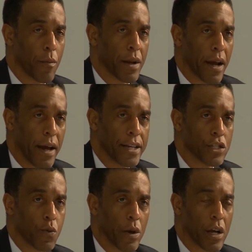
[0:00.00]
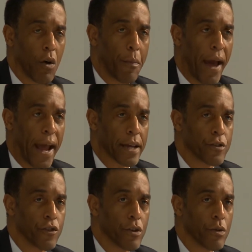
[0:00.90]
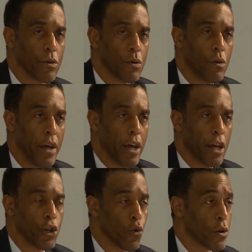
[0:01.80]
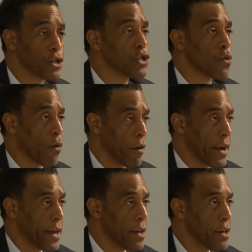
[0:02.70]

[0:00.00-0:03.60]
But I just want to go back to your story,